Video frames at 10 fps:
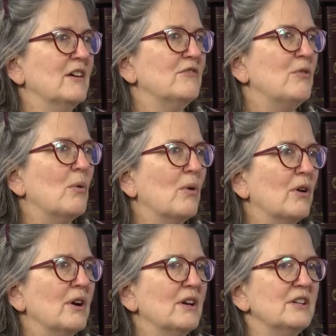
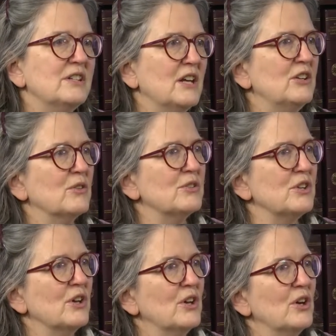for
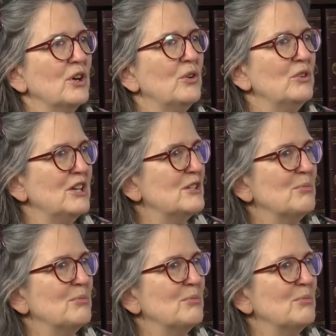seniors who need